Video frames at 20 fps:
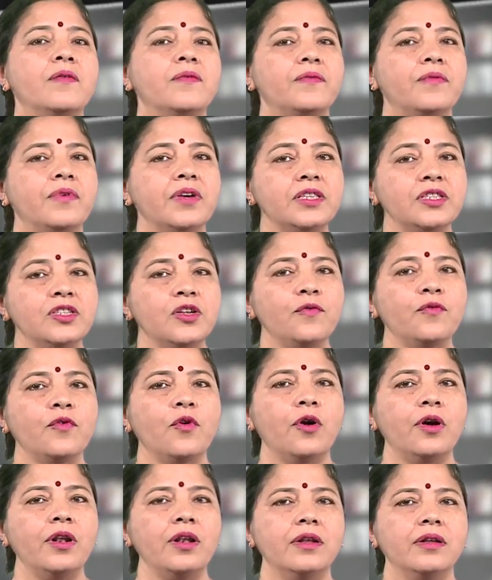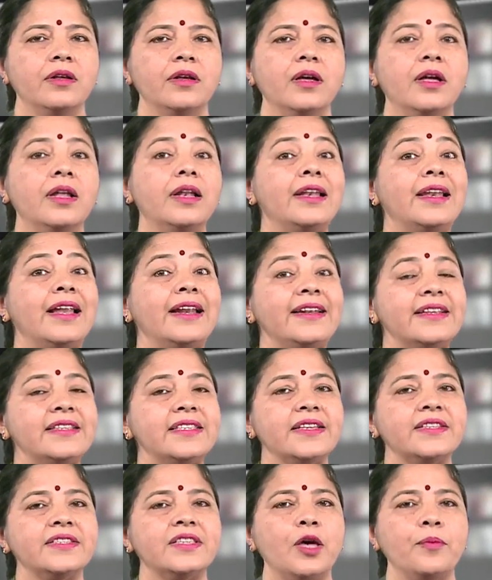First of all, let us
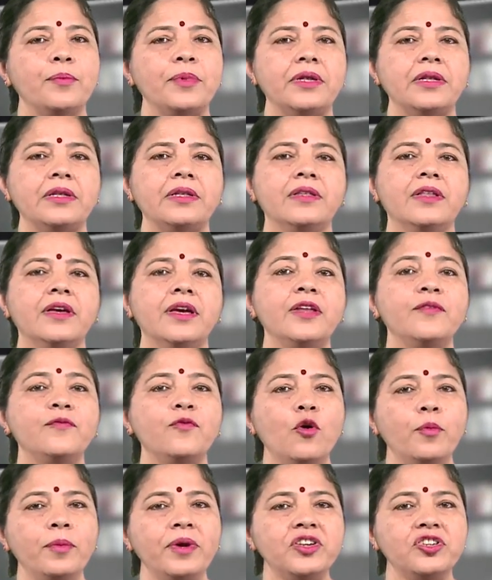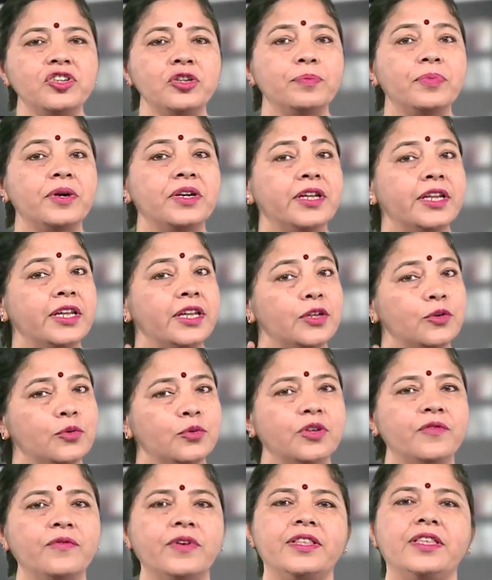examine the information pertaining to
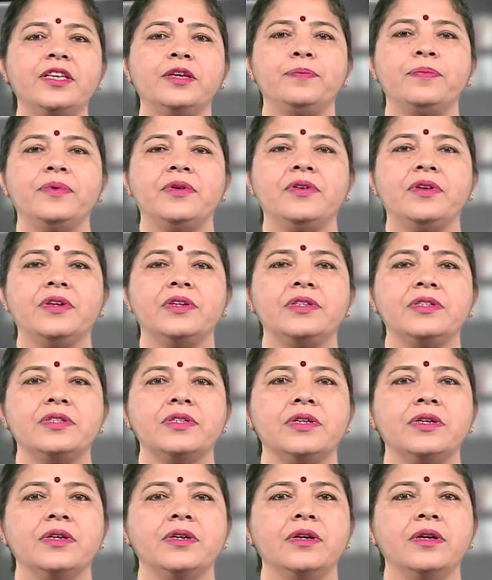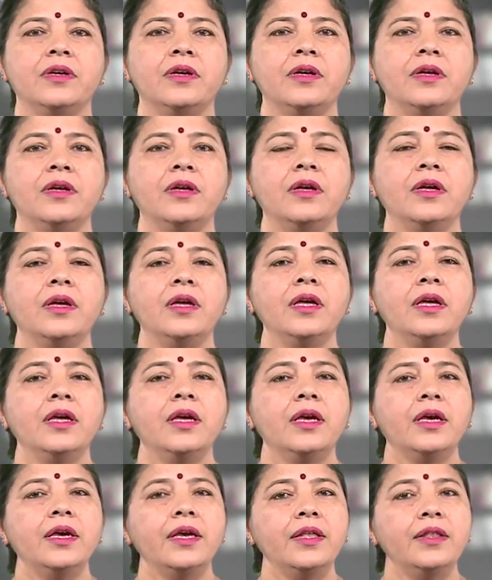the Vedic period.
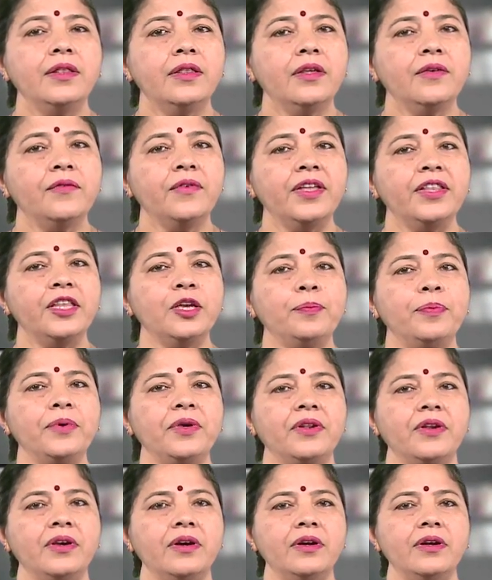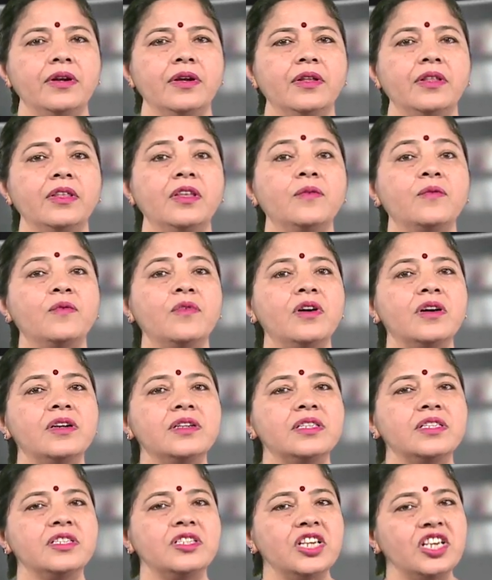In the Vedic period, the
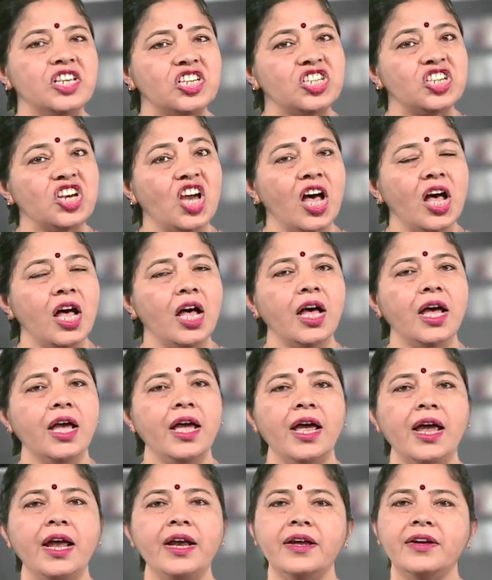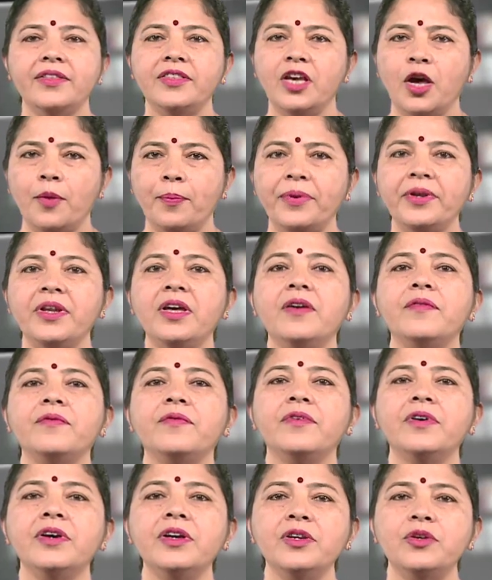words shiksha and adhyapana
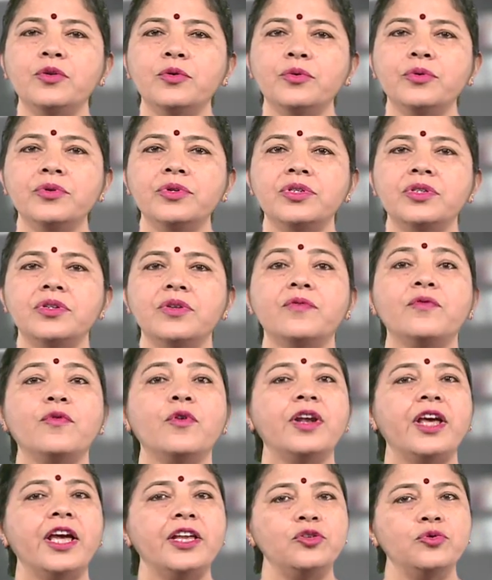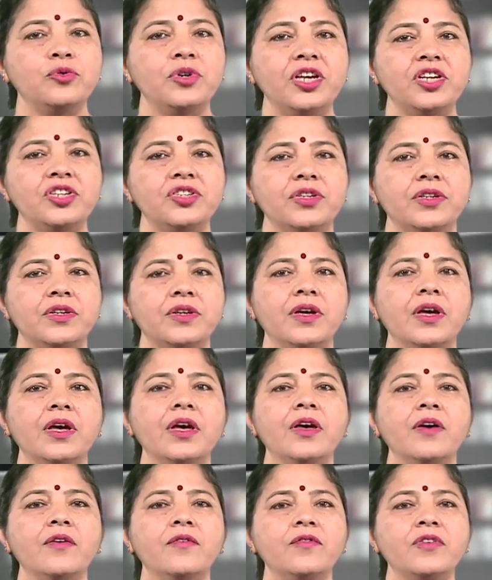were used for education,
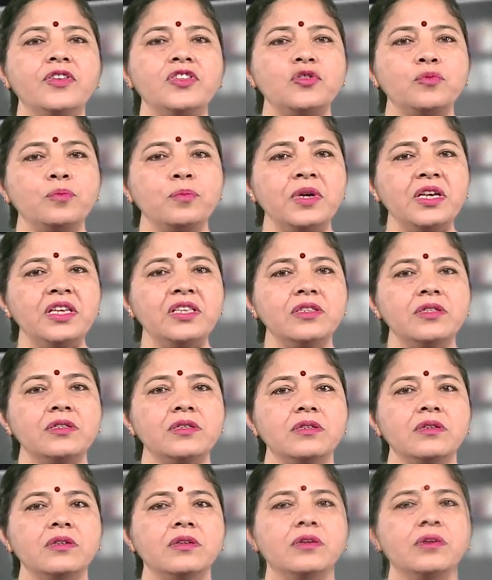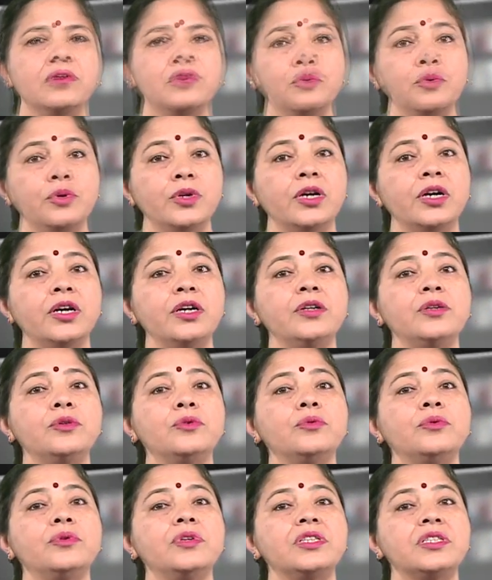which means to learn
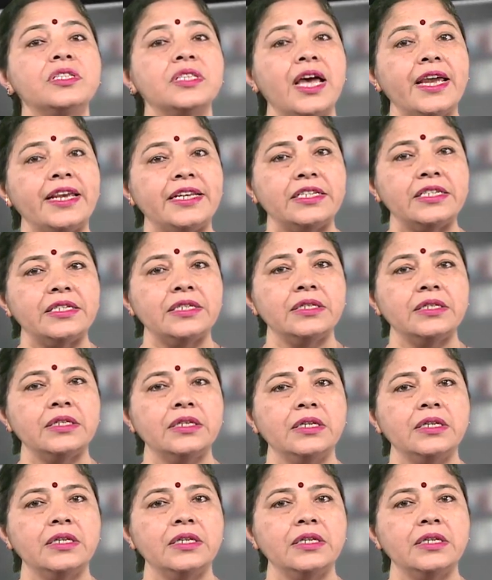to recite.